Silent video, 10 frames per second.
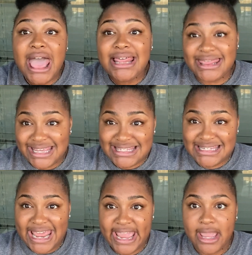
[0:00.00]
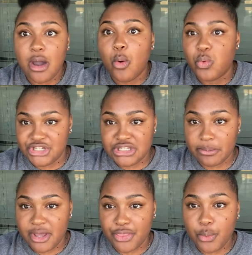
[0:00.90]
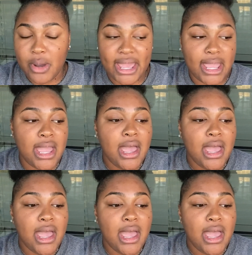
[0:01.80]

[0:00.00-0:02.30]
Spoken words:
this day, which is a month away.